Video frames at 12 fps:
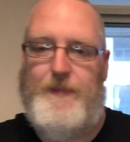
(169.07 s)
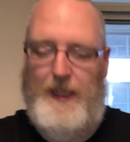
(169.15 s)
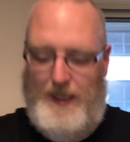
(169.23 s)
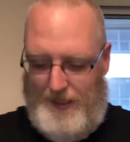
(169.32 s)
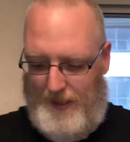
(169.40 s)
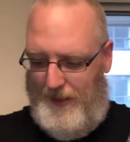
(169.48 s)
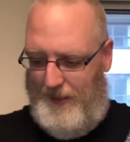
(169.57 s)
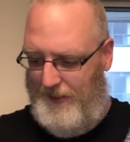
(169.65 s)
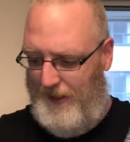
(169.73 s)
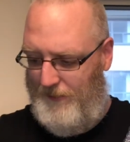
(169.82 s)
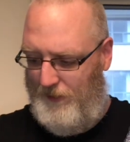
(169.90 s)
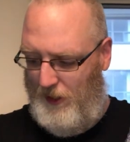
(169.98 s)
and
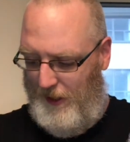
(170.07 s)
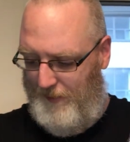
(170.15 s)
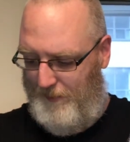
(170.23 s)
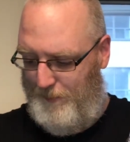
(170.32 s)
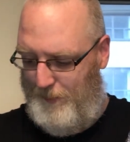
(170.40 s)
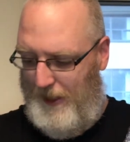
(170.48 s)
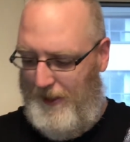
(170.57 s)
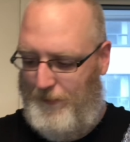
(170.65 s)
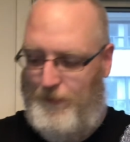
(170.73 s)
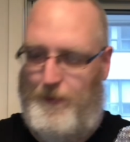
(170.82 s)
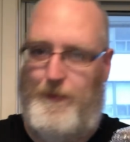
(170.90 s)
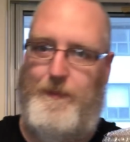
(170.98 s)
I've got
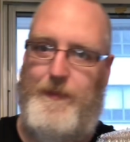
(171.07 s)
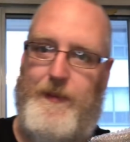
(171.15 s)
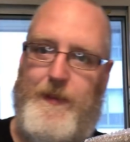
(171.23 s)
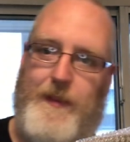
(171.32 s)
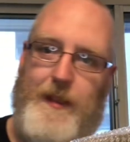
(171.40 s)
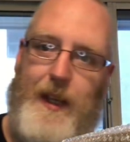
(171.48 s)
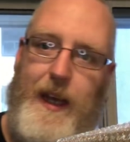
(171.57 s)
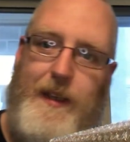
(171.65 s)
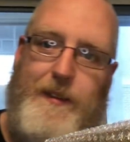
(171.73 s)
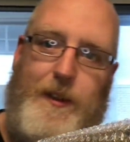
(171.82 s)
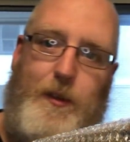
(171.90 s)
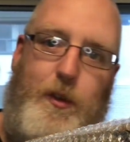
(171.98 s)
Biff
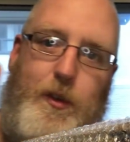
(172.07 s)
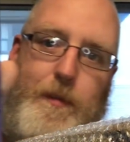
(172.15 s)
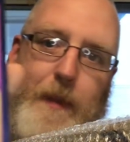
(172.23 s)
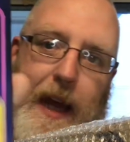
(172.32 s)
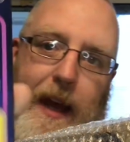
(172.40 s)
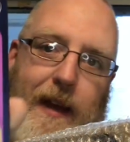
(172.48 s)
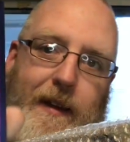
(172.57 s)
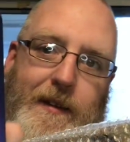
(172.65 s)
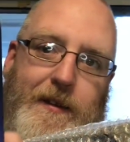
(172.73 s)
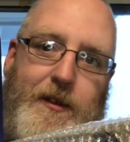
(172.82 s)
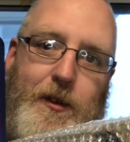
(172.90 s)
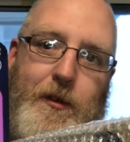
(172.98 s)
as an old man
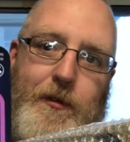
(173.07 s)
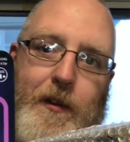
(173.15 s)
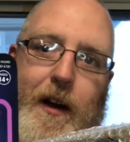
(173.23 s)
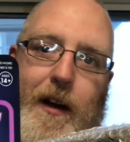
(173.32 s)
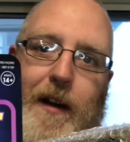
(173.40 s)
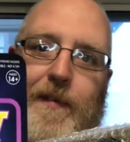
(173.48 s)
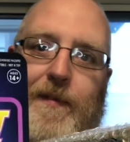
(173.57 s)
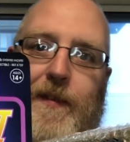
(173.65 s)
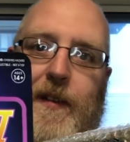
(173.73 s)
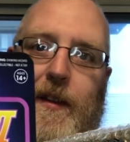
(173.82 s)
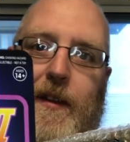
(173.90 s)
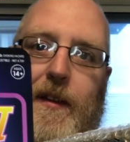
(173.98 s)
so far.
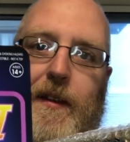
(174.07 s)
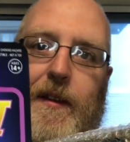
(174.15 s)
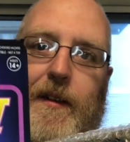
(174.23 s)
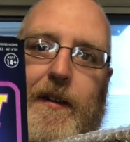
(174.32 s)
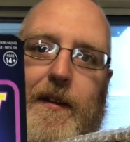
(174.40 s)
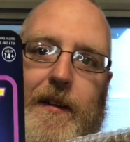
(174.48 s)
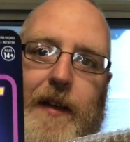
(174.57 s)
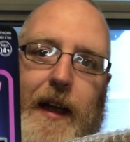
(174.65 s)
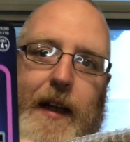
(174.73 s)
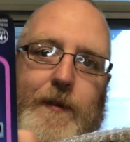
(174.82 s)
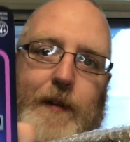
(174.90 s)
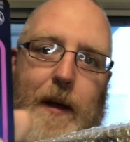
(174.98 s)

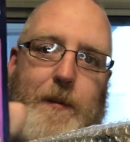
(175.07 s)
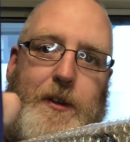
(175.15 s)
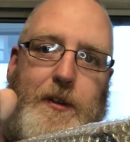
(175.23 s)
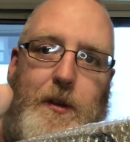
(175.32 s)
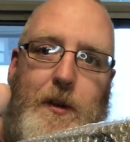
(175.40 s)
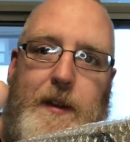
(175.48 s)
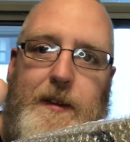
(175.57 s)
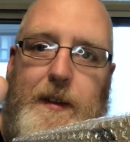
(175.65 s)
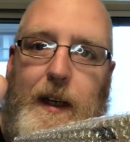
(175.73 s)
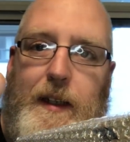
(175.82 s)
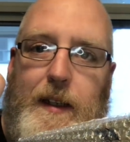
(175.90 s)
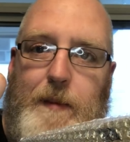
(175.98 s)
Dave, I'm so
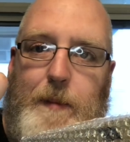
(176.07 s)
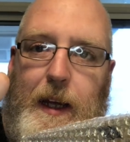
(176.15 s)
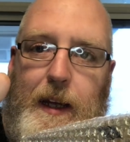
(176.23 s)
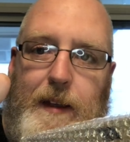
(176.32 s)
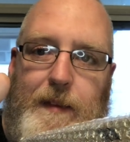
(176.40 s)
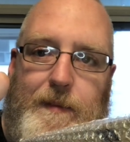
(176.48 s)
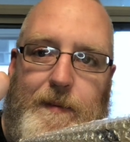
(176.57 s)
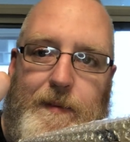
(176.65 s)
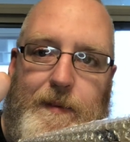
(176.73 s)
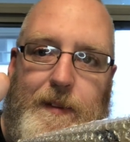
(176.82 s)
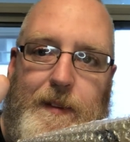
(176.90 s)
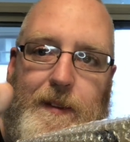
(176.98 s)
excited, man.
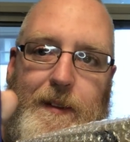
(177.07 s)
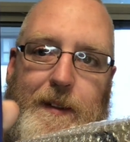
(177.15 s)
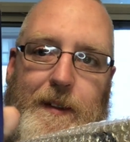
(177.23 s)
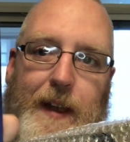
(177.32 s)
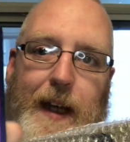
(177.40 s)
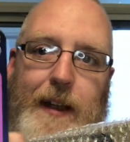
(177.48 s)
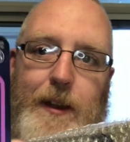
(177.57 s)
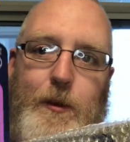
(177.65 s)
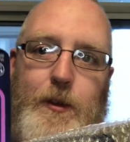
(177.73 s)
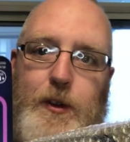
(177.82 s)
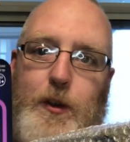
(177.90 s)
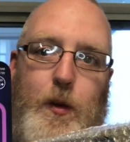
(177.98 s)
Thank
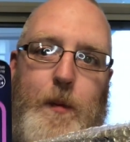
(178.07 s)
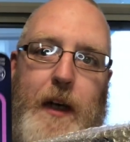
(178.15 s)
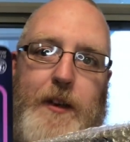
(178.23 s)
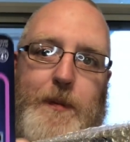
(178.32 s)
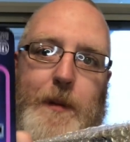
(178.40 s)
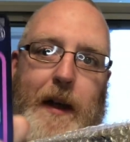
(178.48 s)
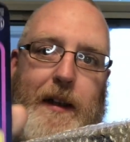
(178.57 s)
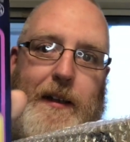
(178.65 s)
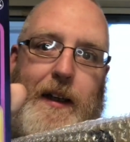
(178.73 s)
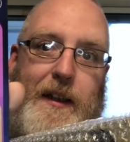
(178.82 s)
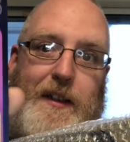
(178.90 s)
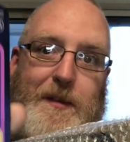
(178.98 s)
you so much, buddy.
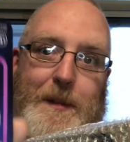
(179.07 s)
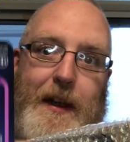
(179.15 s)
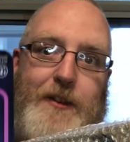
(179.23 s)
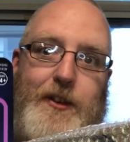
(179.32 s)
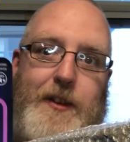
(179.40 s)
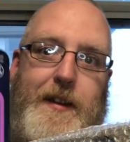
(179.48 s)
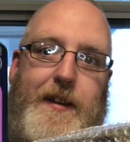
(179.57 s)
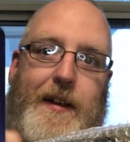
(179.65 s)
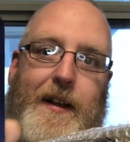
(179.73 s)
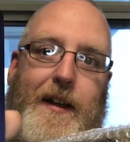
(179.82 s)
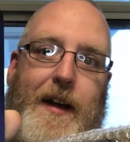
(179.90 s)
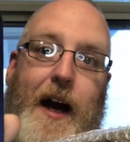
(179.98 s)
Like, especially,
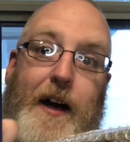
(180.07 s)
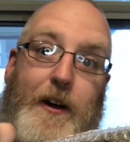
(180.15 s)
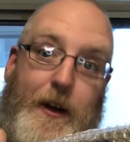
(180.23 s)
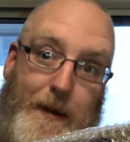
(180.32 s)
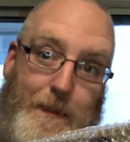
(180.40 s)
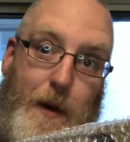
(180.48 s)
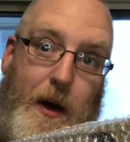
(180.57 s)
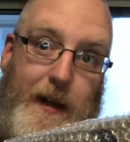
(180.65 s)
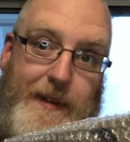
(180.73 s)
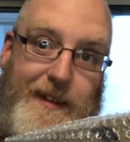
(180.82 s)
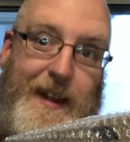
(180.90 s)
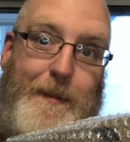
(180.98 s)
I got a
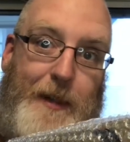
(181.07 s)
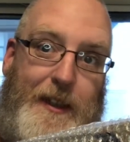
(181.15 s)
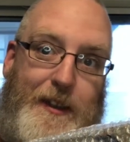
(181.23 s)
box coming